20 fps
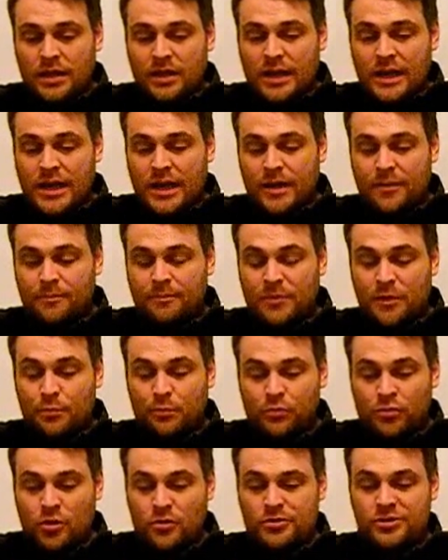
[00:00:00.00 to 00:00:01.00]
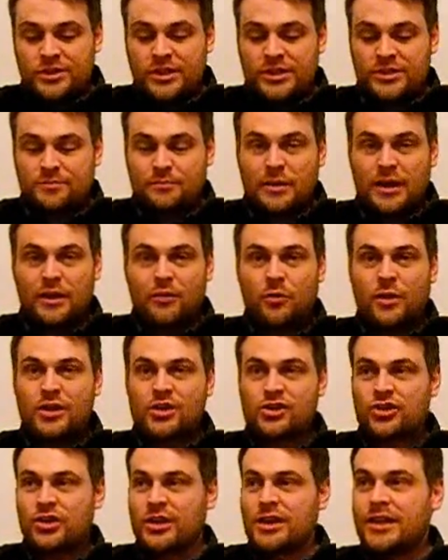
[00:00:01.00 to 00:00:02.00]
the process by
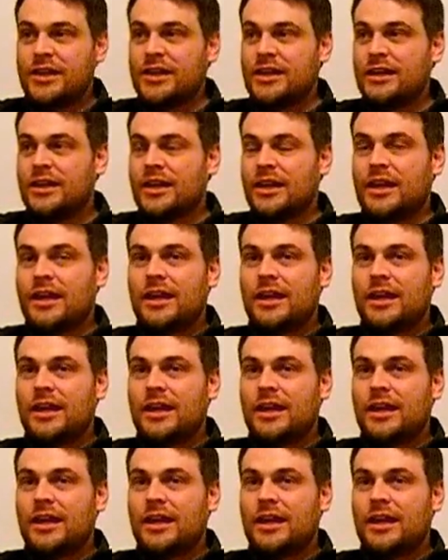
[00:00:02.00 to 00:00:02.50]
which he